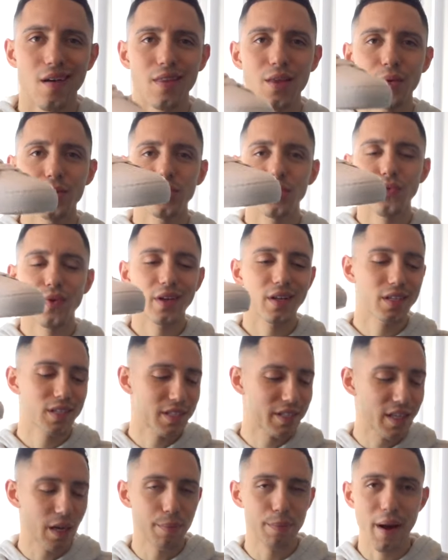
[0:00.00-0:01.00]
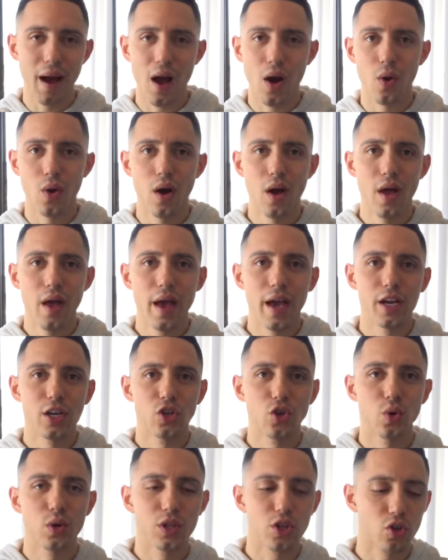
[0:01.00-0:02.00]
And then when you're ready to step out
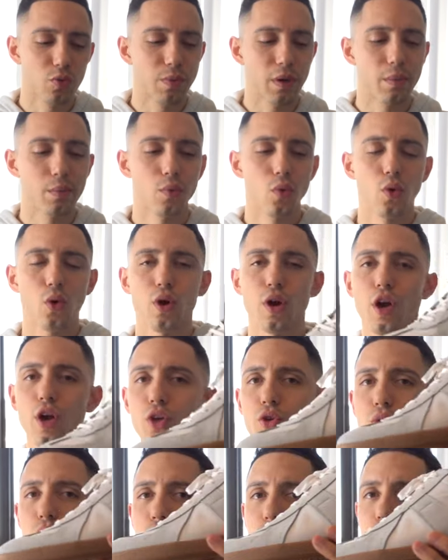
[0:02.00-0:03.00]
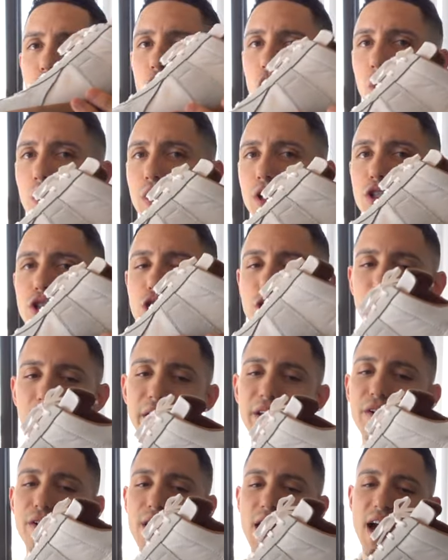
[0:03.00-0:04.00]
and do a little bit more, you can go with a
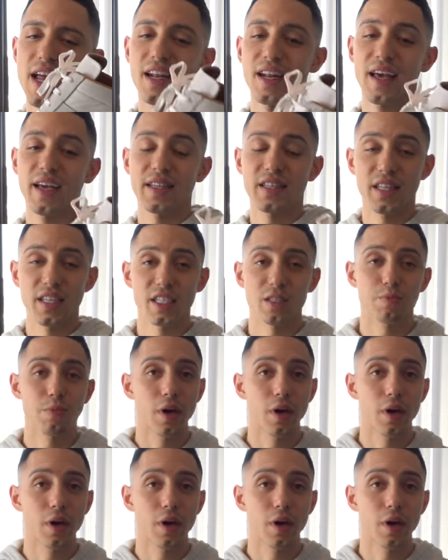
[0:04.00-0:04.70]
trainer kind of like this.